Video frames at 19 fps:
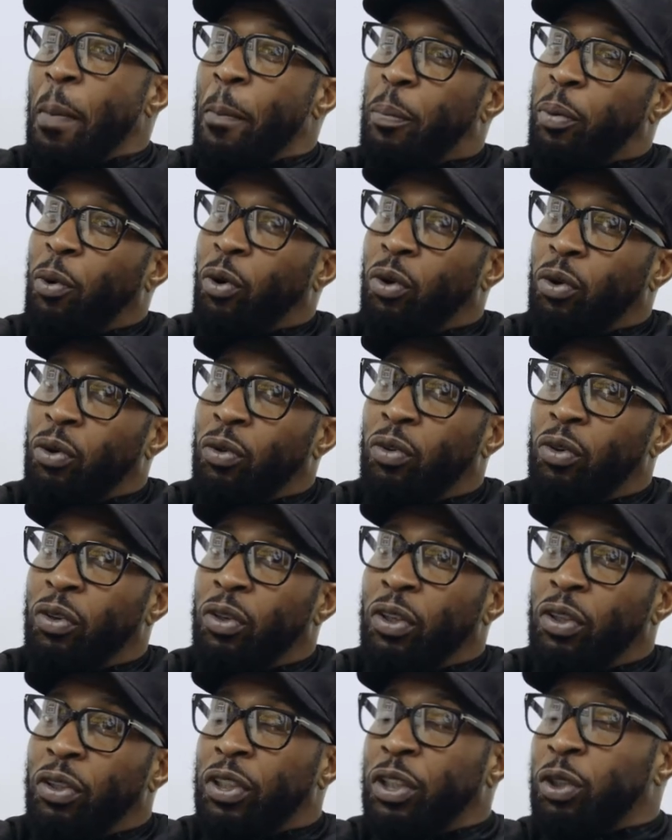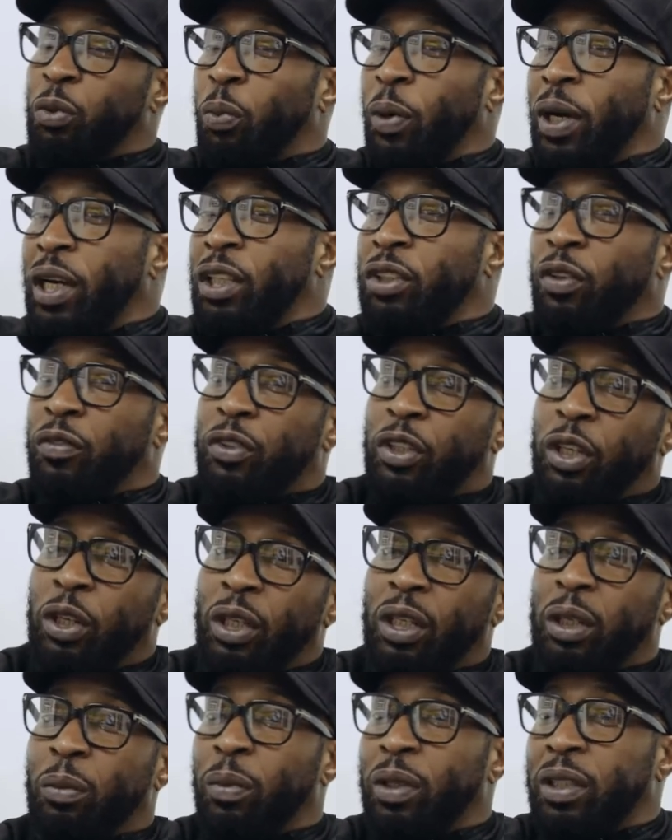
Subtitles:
But there's ways of dealing